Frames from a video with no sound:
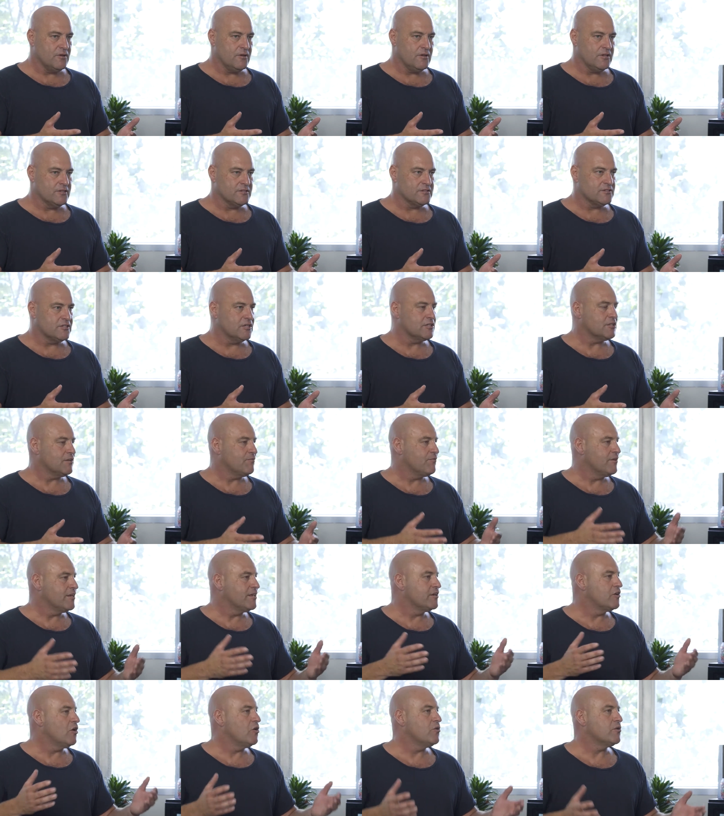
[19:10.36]

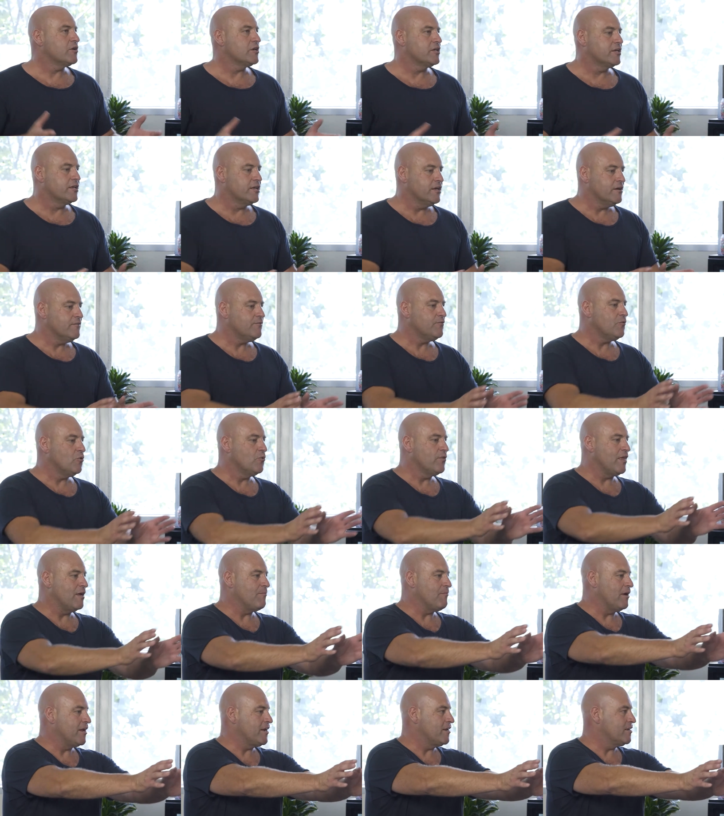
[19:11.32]
instinctively go give all
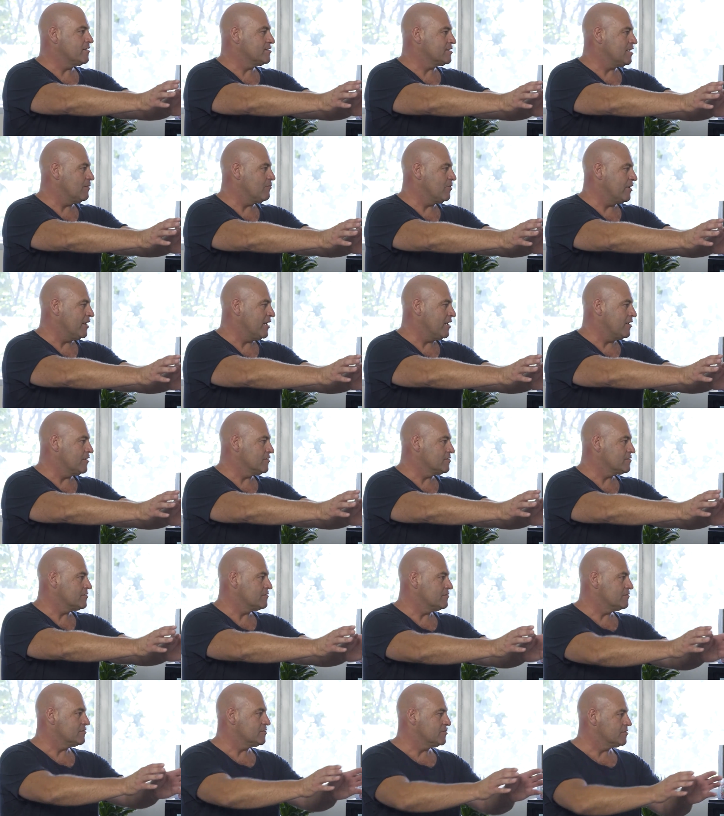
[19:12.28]
that money to someone
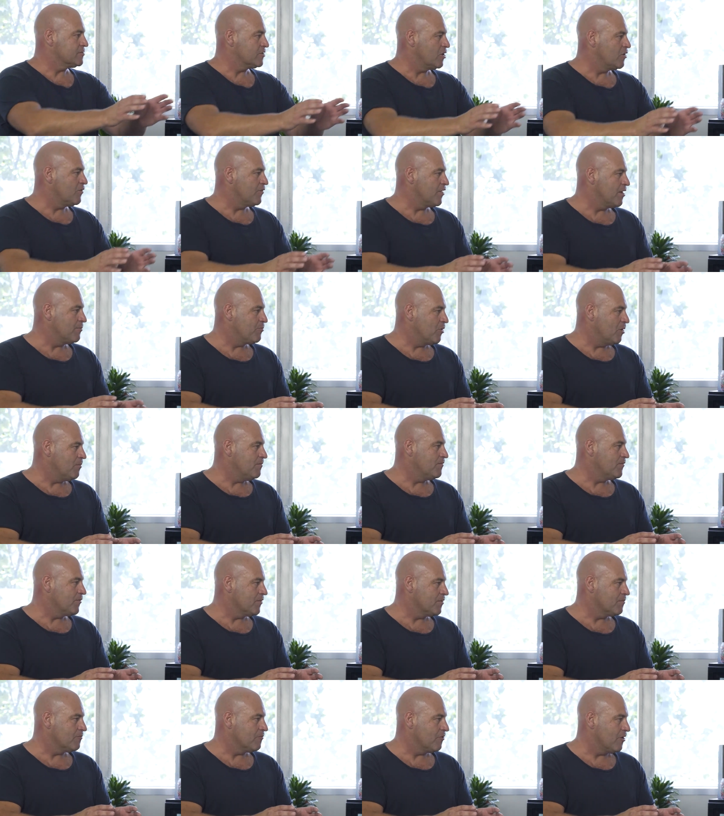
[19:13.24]
else to solve their problem
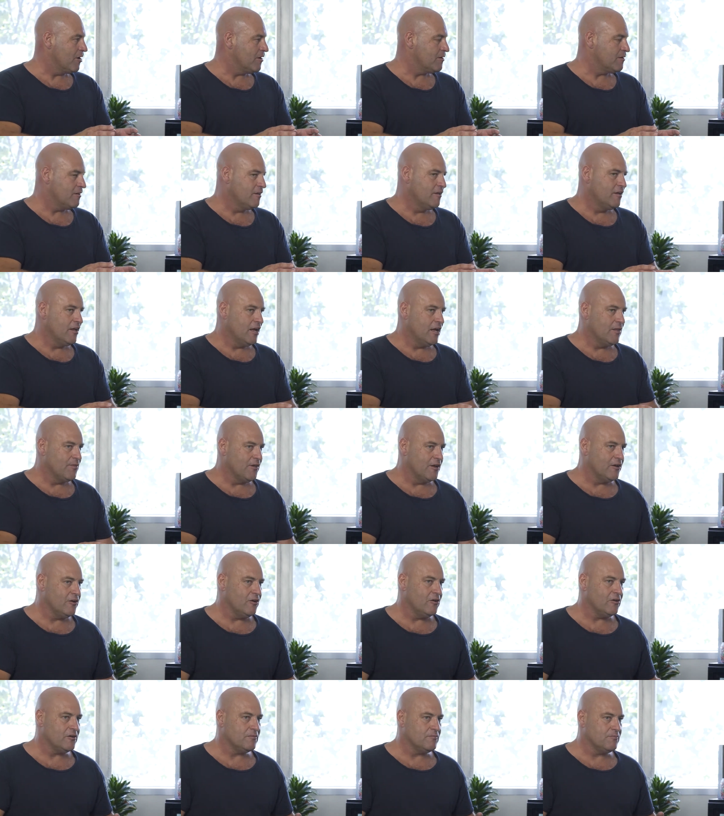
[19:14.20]
for them, right? And they're
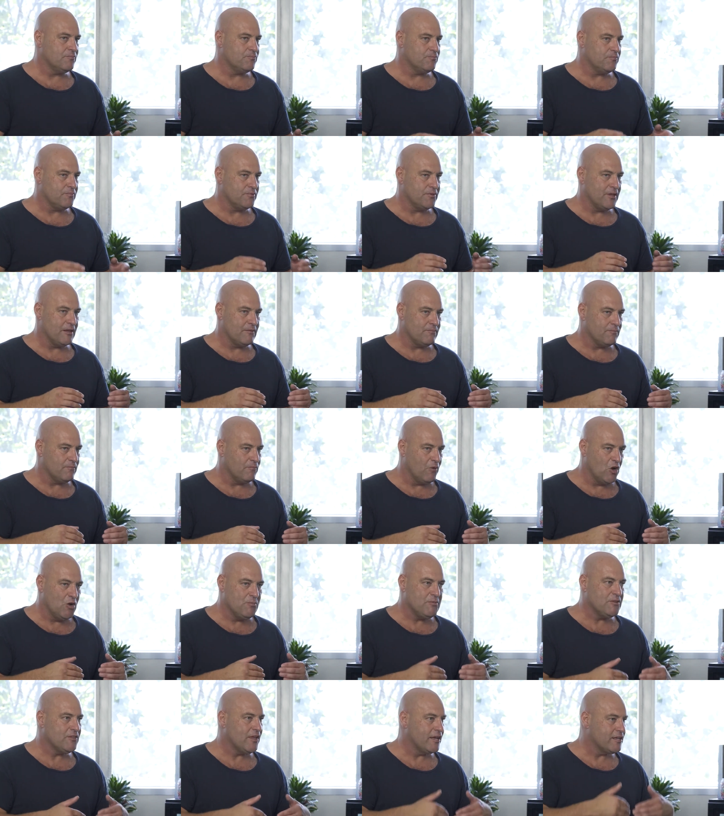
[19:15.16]
not, that
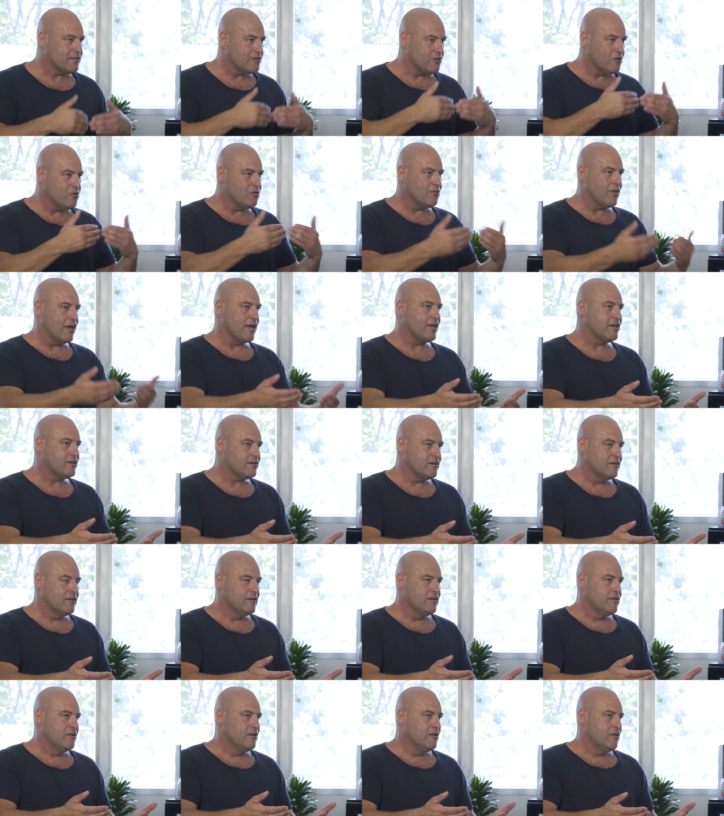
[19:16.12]
moment they do that,
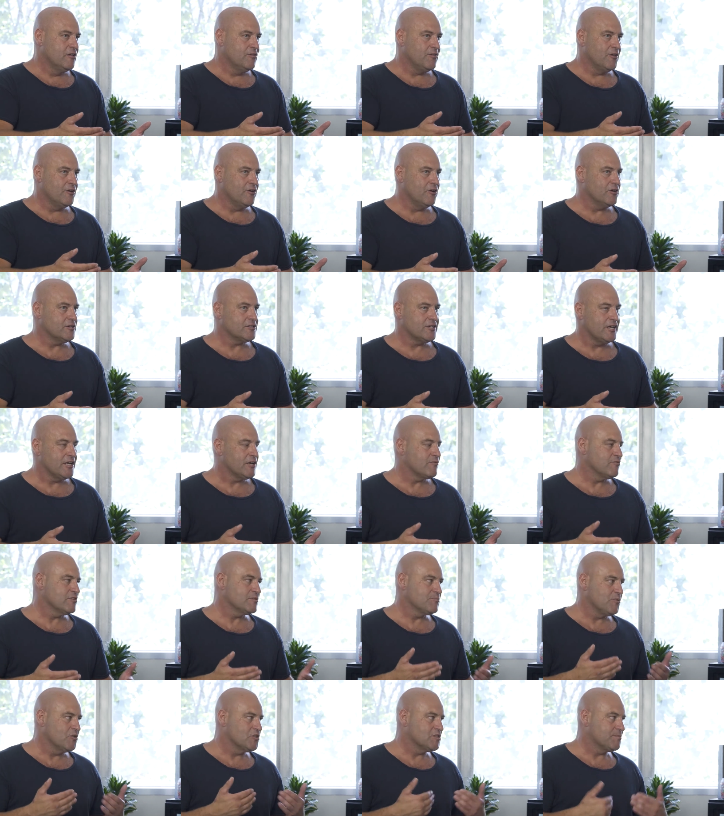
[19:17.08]
they're not taking
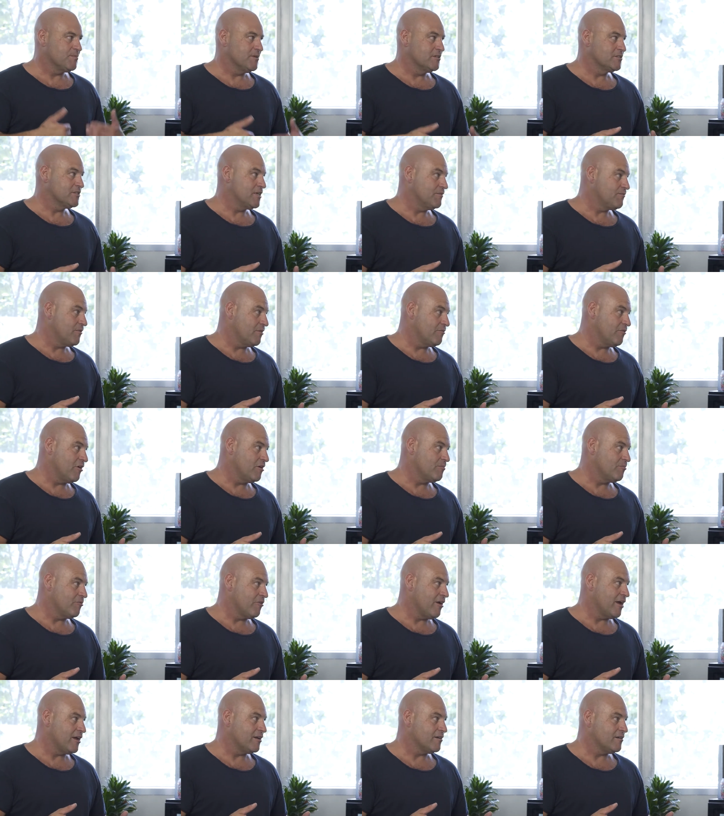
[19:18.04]
responsibility for their own
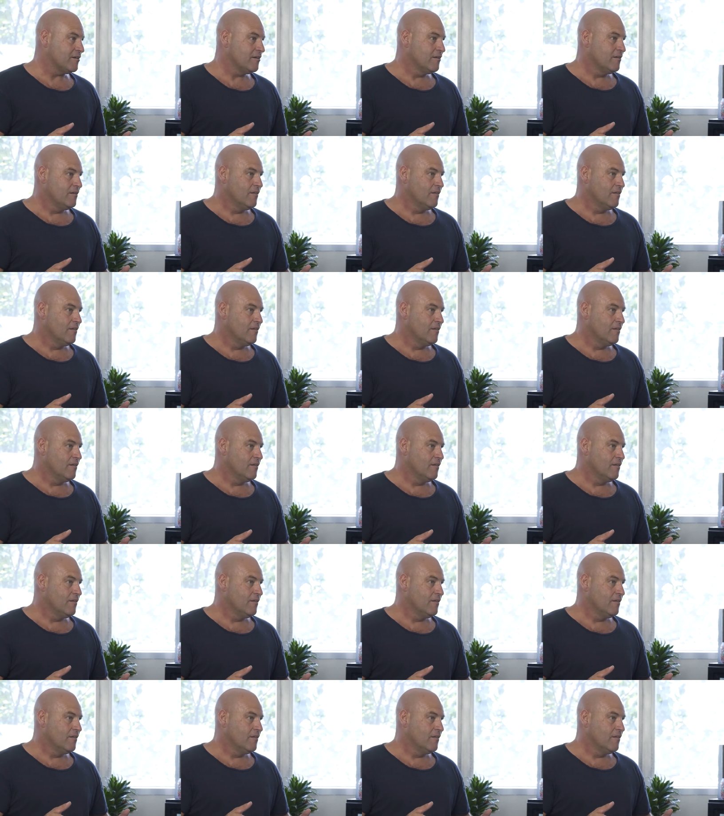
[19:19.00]
brand.